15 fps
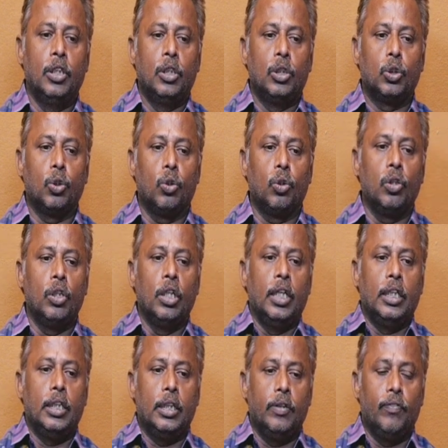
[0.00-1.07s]
So
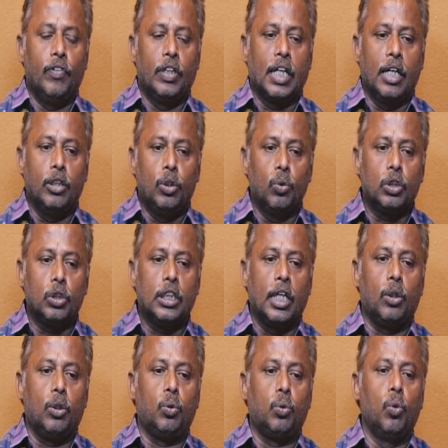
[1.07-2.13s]
we can use
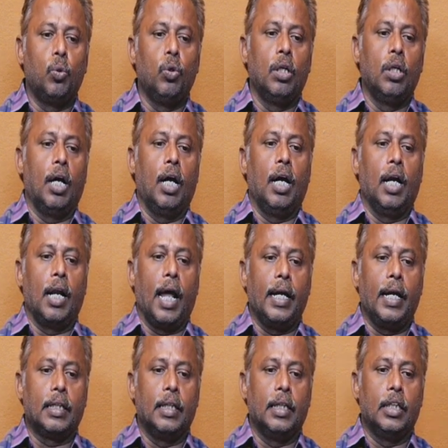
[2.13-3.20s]
the tool
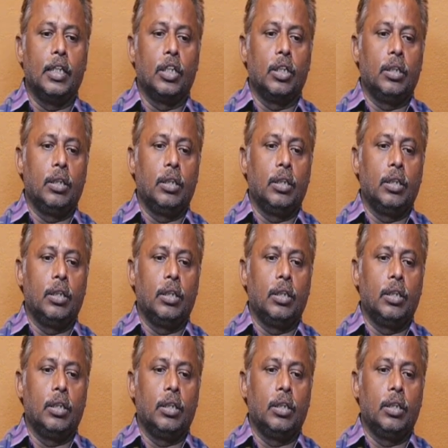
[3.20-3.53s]
like a